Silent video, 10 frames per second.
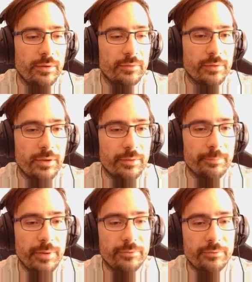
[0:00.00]
a
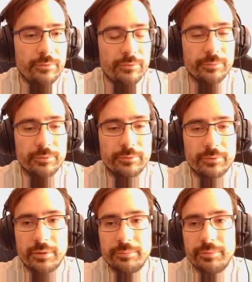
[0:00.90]
bit too small, so
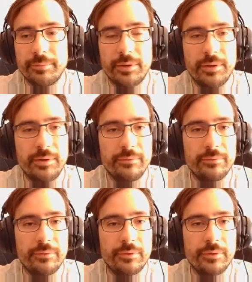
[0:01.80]
I probably need
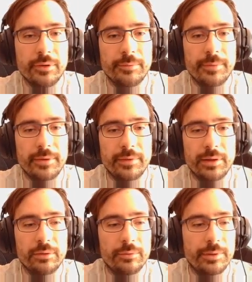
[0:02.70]
to get a
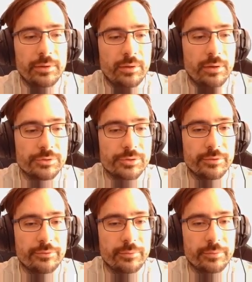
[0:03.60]
little bit larger,
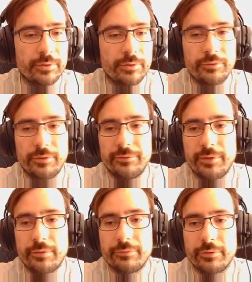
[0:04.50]
so I'm going to increase
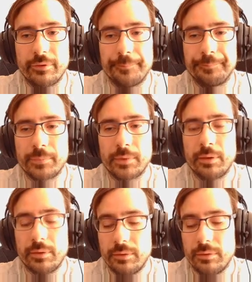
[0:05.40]
that from
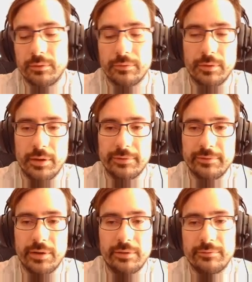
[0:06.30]

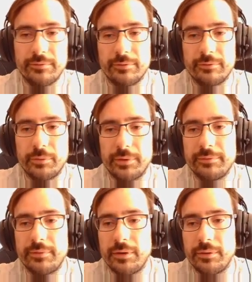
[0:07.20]
10 to
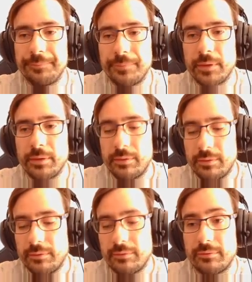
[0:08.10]
20,
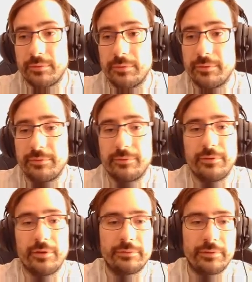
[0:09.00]
so you can
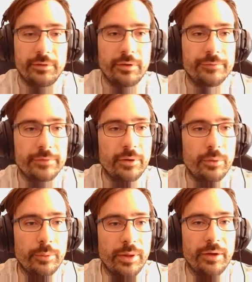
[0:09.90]
certainly cover the
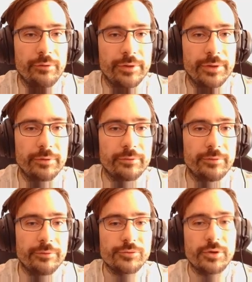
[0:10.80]
whole area now. So if
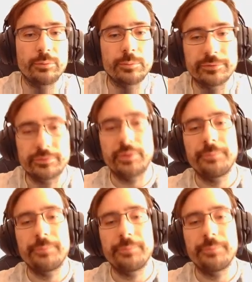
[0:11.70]
I try that one more time